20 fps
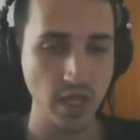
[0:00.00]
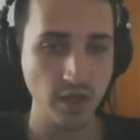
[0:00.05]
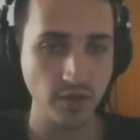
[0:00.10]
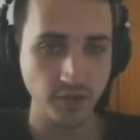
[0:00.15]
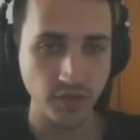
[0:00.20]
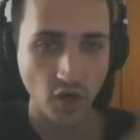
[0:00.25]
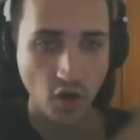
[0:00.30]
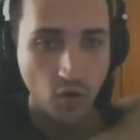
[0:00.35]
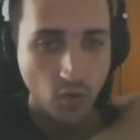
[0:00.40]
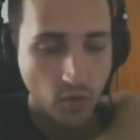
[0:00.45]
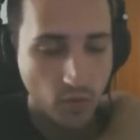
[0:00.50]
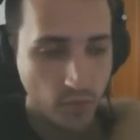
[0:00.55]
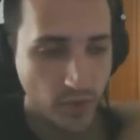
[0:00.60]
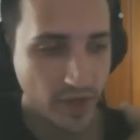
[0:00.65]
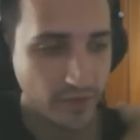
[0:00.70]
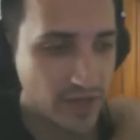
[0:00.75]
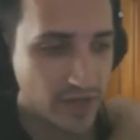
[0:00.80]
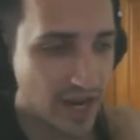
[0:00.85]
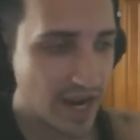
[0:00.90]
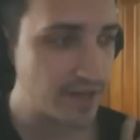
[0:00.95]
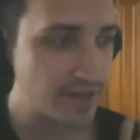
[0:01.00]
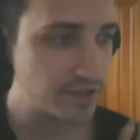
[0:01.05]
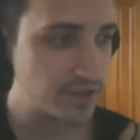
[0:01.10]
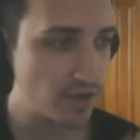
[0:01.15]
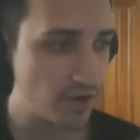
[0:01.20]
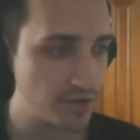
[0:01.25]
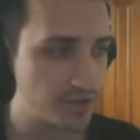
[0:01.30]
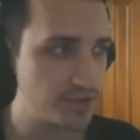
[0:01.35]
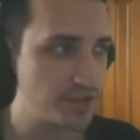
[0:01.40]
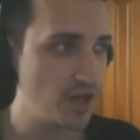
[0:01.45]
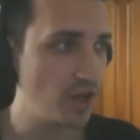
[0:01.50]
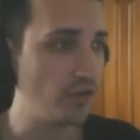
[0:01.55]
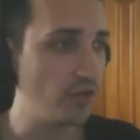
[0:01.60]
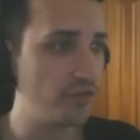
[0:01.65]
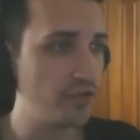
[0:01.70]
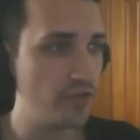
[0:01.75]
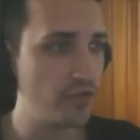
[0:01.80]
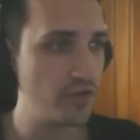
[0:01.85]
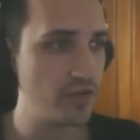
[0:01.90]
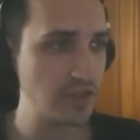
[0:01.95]
So we have to ask
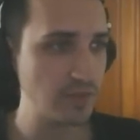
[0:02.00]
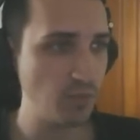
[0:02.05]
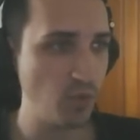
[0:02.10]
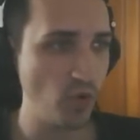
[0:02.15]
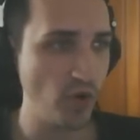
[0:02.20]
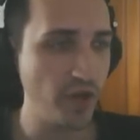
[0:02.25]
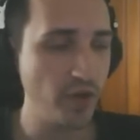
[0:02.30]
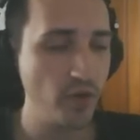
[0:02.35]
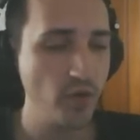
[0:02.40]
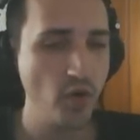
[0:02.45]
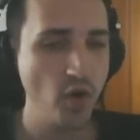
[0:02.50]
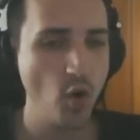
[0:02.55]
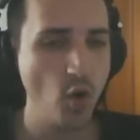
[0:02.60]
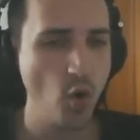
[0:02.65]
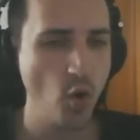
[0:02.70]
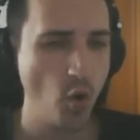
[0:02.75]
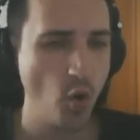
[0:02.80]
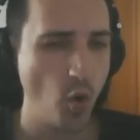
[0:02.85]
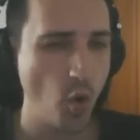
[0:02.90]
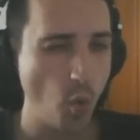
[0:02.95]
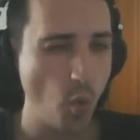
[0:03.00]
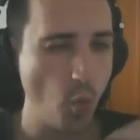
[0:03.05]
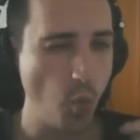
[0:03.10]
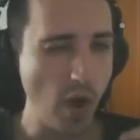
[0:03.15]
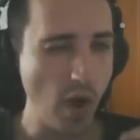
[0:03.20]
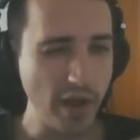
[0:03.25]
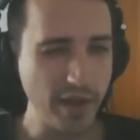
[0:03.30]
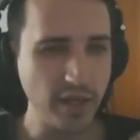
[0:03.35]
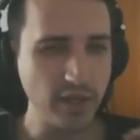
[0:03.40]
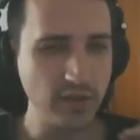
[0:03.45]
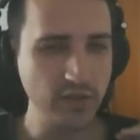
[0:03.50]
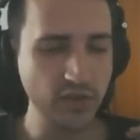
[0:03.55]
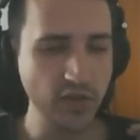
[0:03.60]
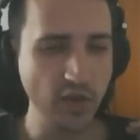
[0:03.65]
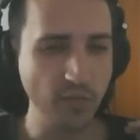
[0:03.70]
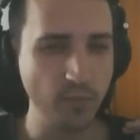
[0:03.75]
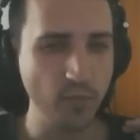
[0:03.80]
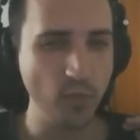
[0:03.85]
ourselves at this point, what is the